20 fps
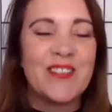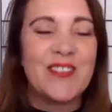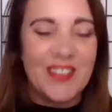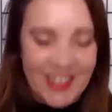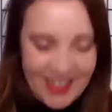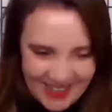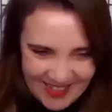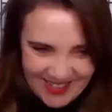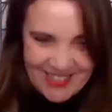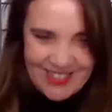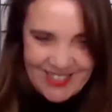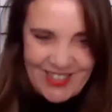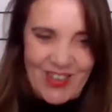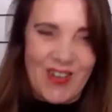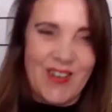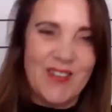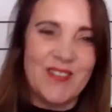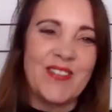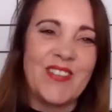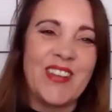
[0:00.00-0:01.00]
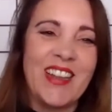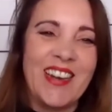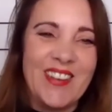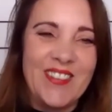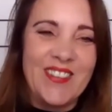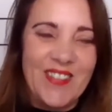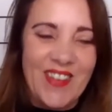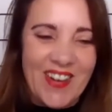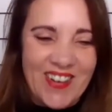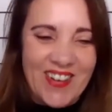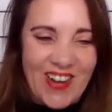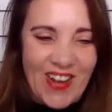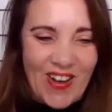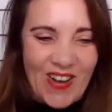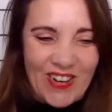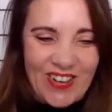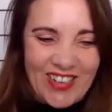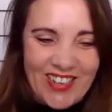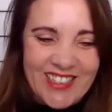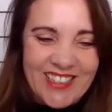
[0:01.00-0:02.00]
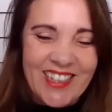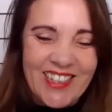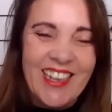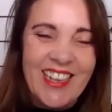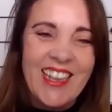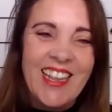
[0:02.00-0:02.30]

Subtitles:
Yep. So I'm feeling very honoured.